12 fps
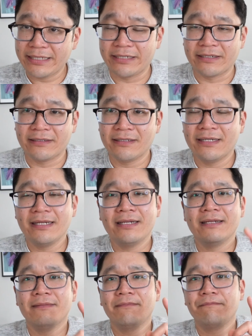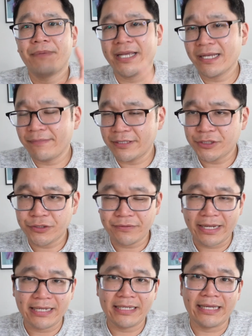here. Pick up issue
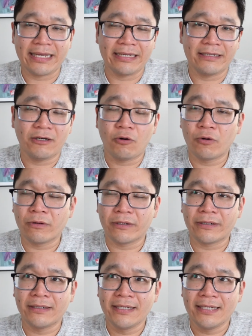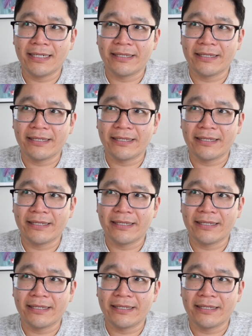88, or